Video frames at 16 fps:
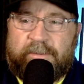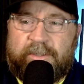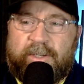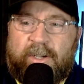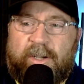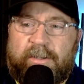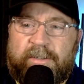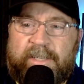
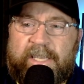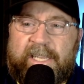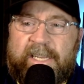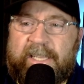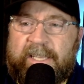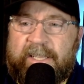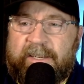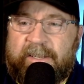call
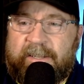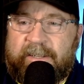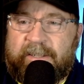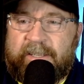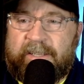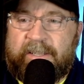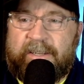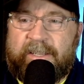Gideon
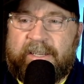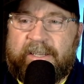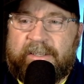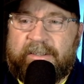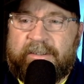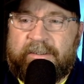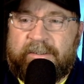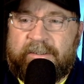in
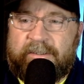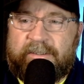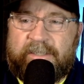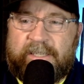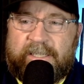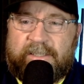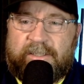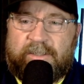uh,
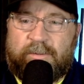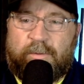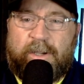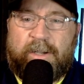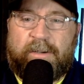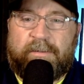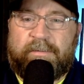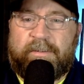six
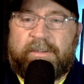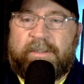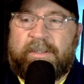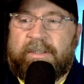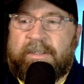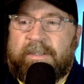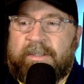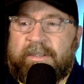twelve,
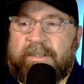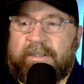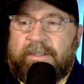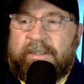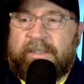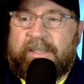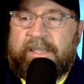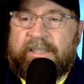
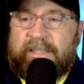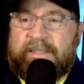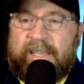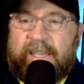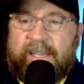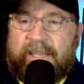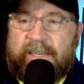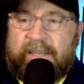he
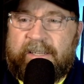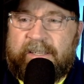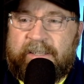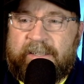said,